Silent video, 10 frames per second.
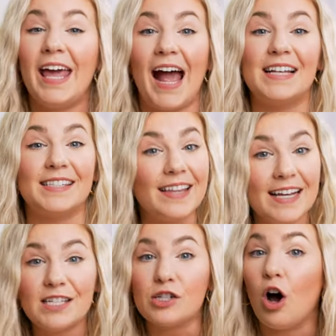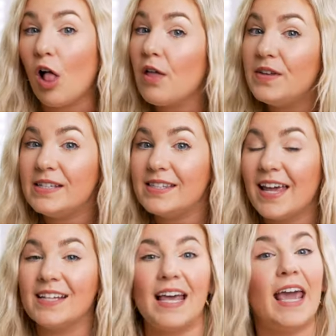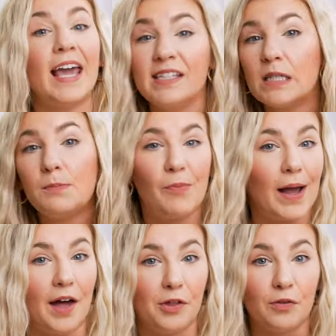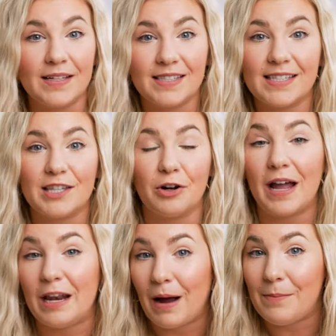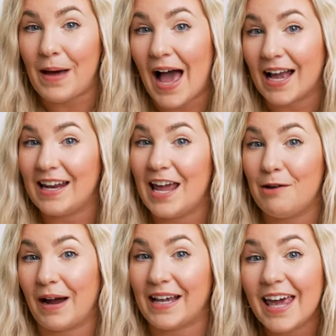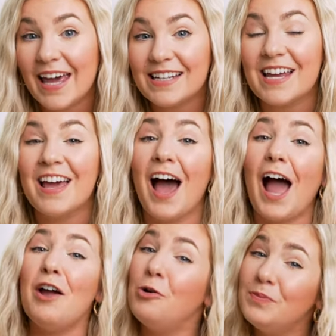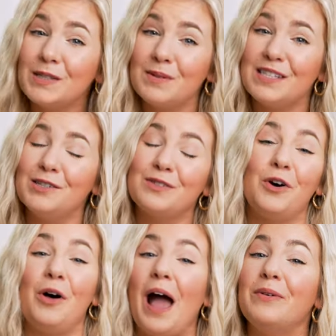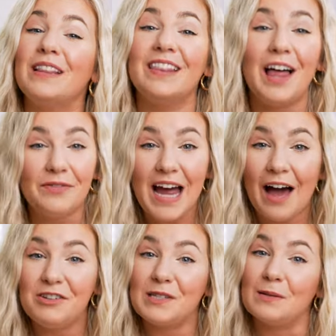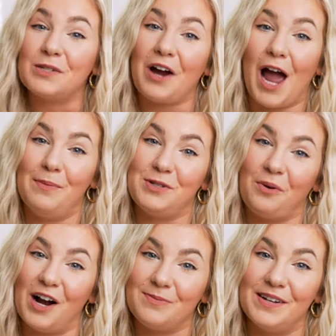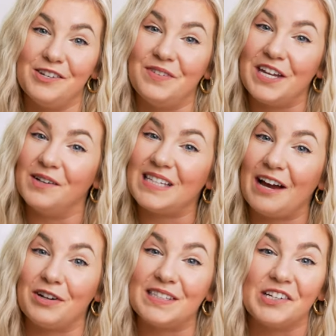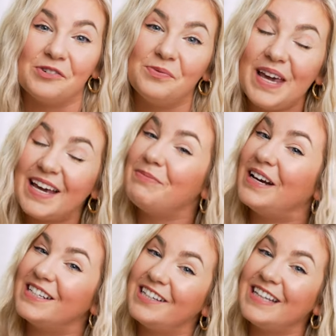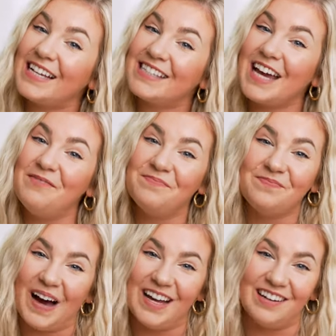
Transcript: it has links to all of these things and some of my other lenses that are in my bag and in my kit. I hope this was useful. I would love to have you subscribe to watch my new videos every single week, but until next time, bye